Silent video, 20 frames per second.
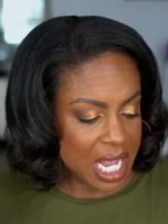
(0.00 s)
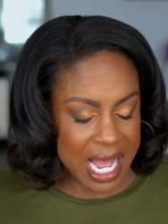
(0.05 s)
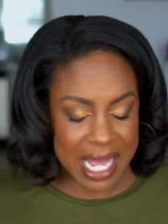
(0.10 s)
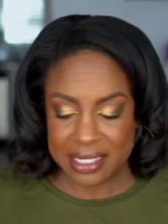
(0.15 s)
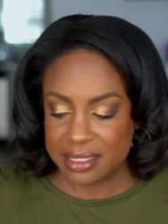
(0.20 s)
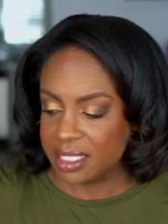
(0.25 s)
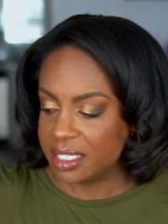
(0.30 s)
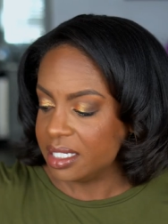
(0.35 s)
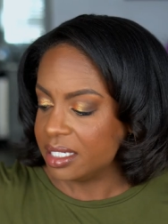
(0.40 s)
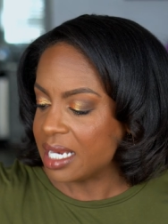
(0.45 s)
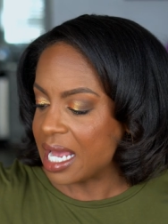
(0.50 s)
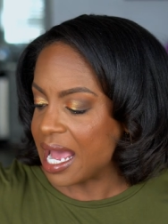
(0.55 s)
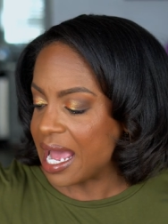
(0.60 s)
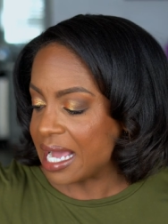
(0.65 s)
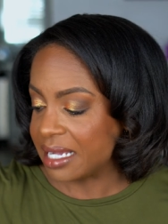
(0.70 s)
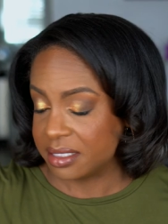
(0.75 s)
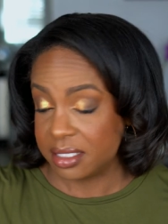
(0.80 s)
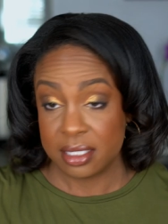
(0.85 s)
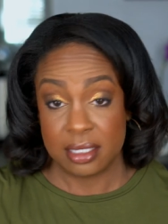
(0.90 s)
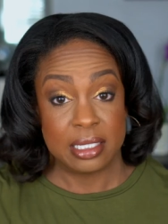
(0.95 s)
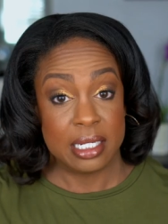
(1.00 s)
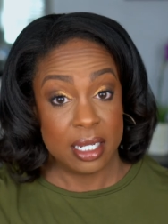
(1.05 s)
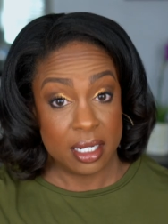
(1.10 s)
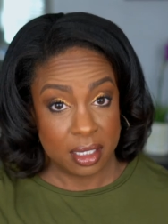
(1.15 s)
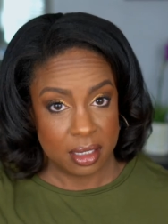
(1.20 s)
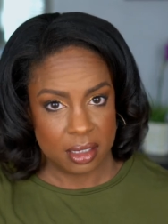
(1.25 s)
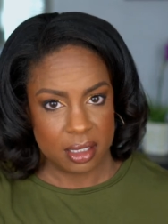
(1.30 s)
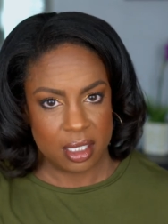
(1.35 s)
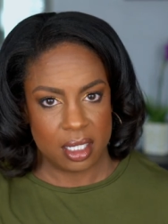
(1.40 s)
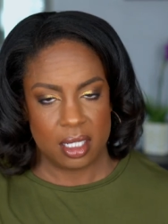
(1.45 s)
I did
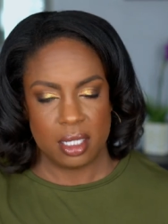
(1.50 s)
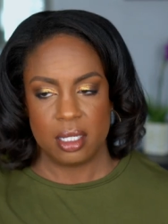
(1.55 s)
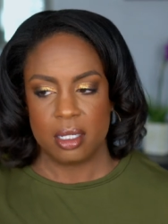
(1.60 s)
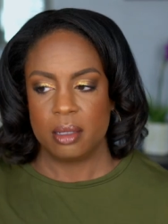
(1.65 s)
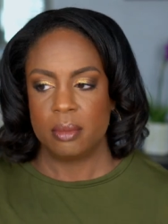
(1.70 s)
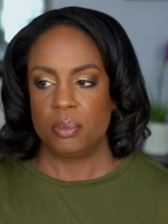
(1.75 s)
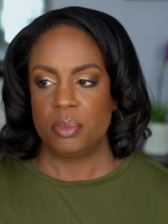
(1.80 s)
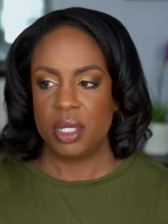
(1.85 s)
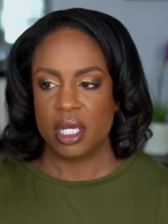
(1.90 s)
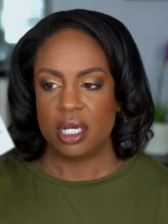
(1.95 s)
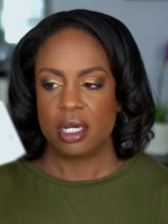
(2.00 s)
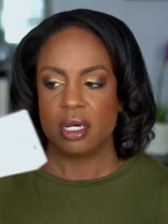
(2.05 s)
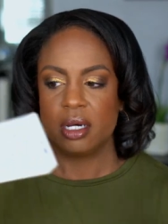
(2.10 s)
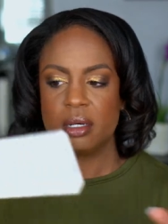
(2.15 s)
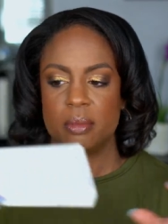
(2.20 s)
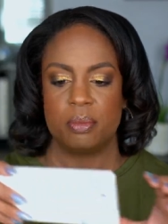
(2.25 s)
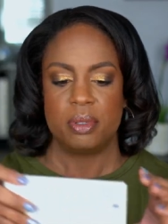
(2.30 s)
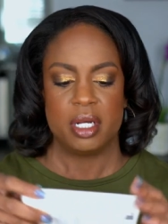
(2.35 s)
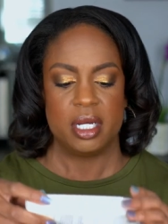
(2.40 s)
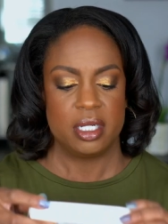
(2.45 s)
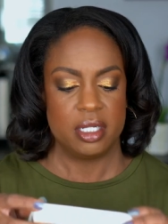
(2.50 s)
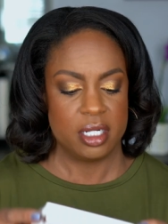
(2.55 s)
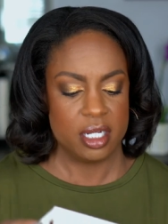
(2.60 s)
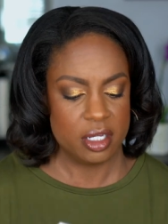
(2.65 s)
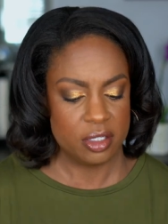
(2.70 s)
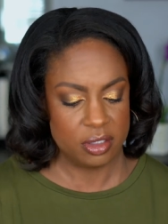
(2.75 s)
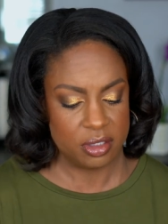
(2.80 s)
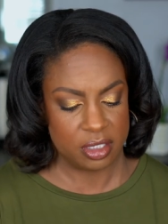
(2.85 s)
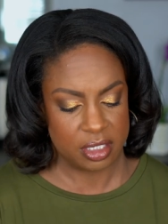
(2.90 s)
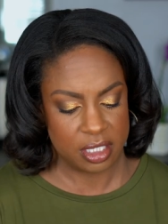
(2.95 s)
accidentally pick up
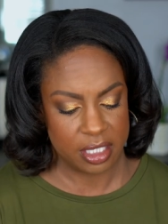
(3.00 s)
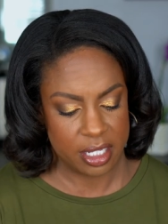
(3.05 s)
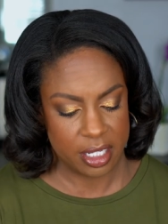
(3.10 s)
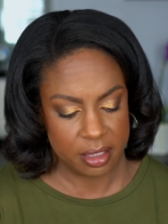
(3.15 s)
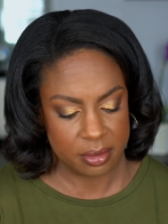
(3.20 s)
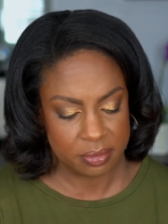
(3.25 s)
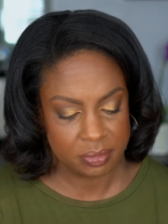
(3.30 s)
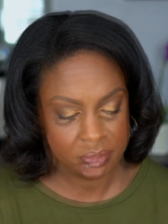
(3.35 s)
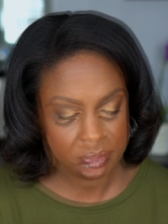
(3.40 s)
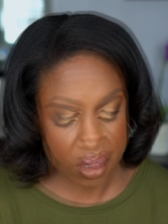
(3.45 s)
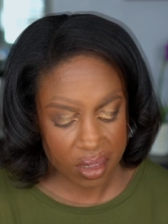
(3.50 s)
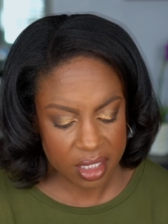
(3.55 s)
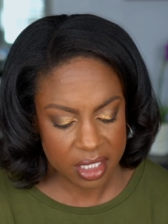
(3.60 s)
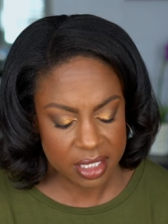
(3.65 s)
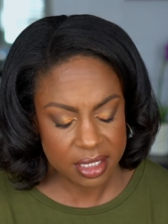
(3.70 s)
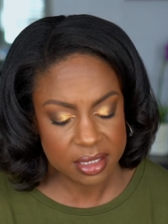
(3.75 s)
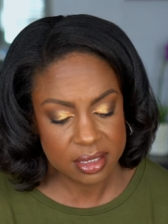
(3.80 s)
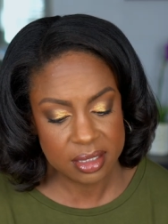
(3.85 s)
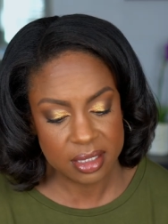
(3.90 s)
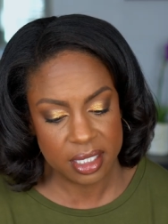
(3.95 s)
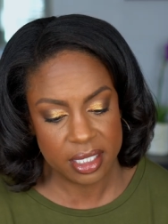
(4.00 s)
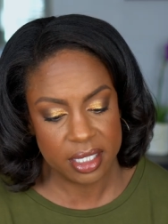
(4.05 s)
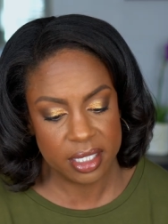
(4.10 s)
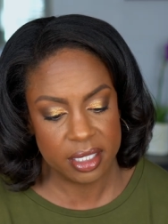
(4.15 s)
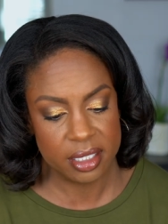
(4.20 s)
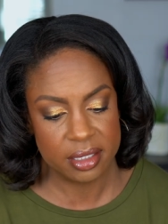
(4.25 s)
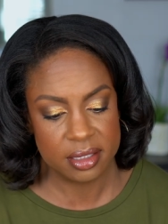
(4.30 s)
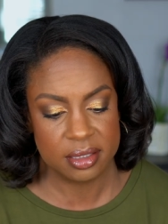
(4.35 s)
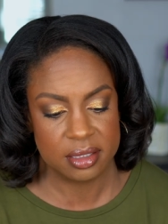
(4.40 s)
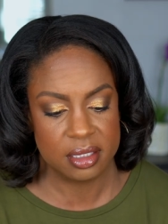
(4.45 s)
another set. This
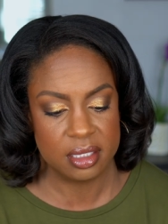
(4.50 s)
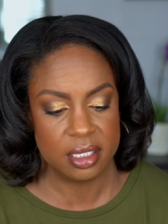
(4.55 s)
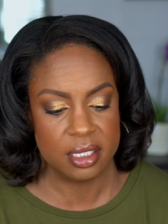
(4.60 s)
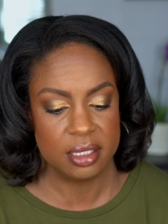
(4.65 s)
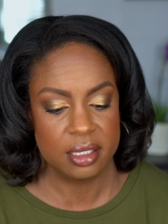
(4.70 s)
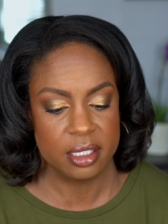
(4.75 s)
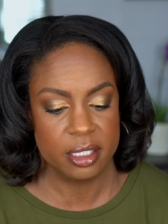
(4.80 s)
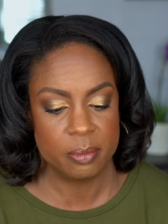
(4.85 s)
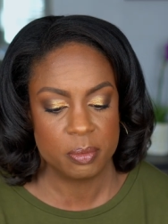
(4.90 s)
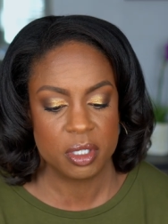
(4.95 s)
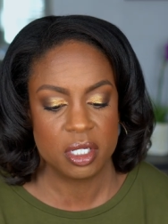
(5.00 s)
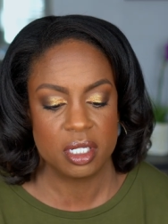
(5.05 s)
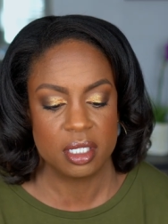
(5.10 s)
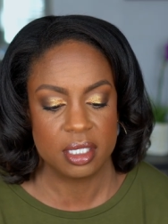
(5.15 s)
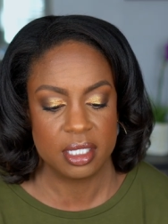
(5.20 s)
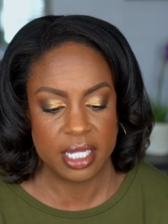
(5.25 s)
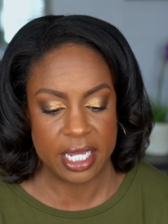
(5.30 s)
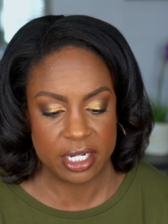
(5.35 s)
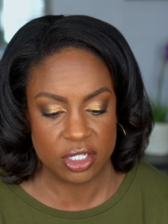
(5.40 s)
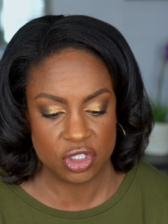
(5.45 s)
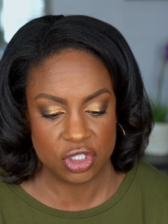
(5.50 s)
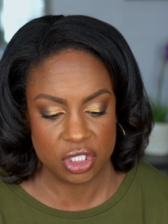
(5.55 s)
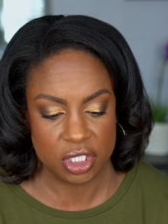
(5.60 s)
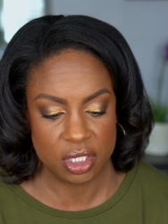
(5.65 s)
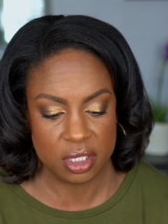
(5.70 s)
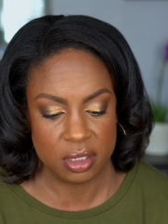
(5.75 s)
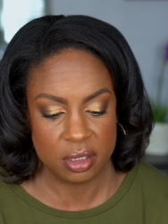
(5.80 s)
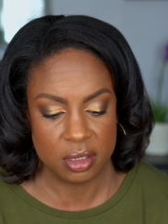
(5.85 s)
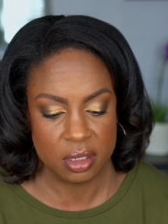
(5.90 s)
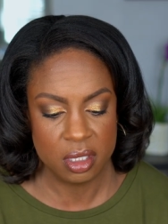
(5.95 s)
is the Lip
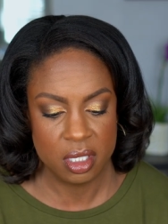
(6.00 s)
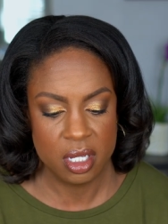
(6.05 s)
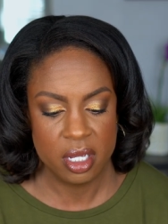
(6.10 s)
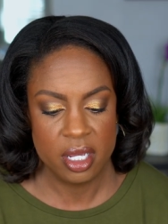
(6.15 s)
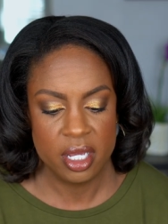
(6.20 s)
Collection.